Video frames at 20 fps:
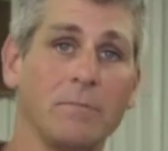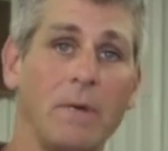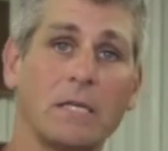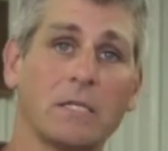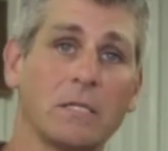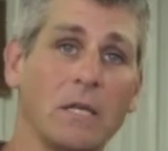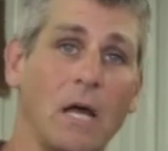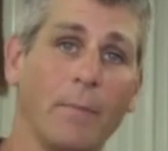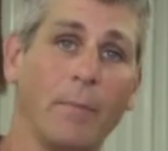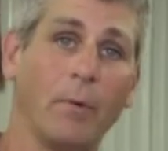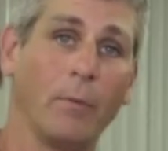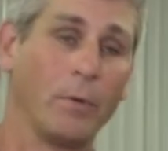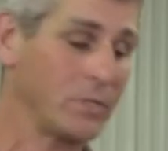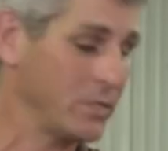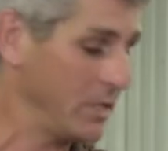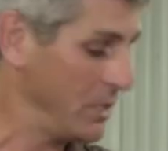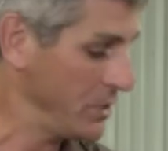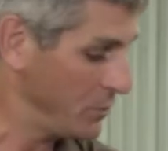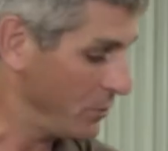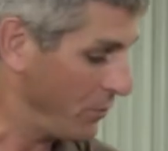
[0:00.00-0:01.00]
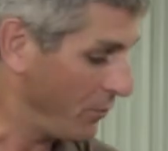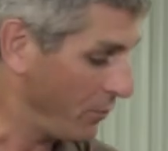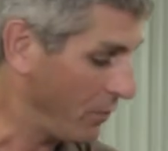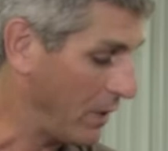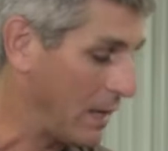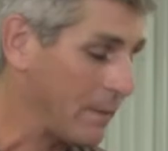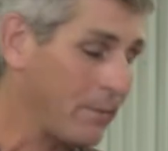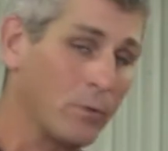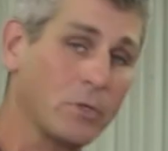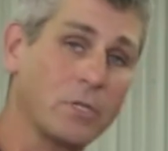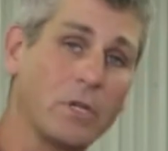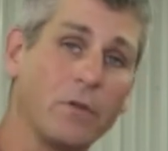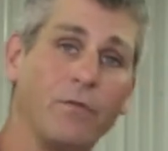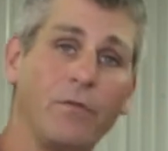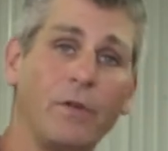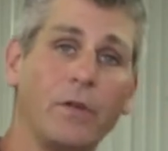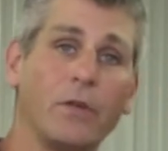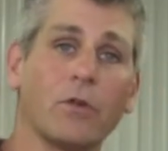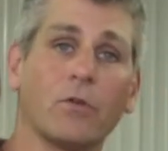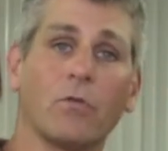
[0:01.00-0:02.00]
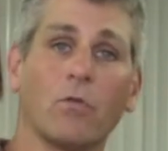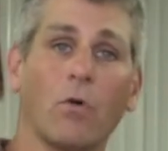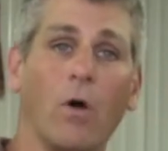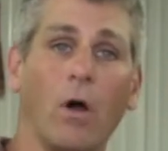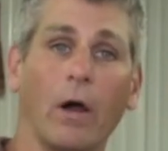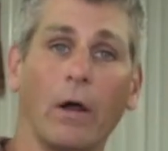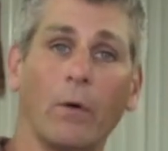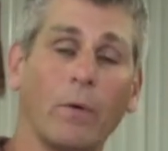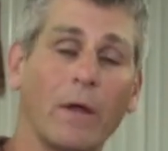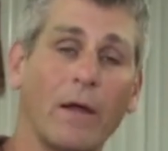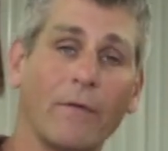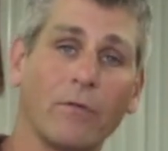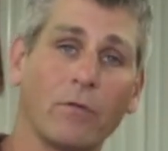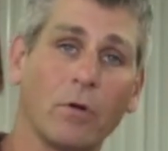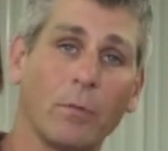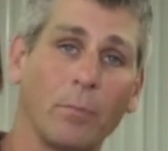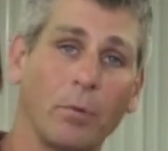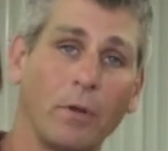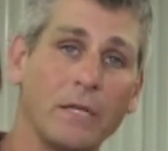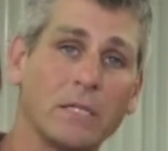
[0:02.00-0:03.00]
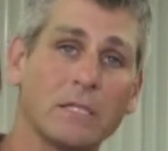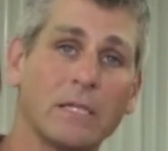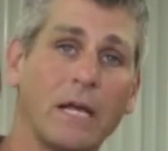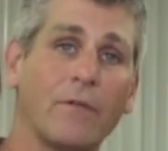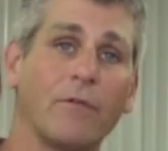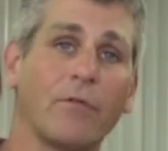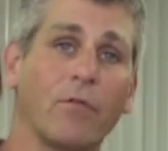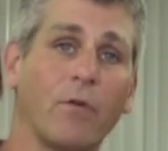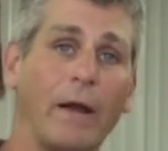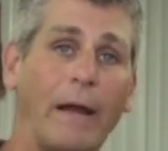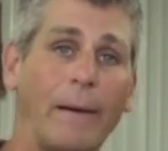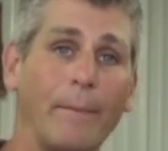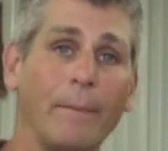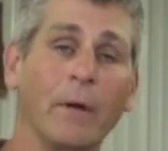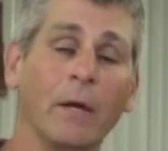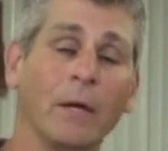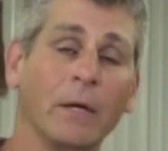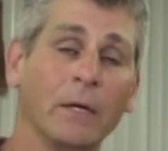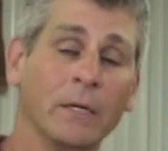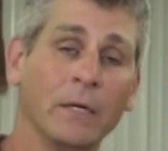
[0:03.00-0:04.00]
messed up and we sent you a frame that was configured wrong and we have to replace that frame.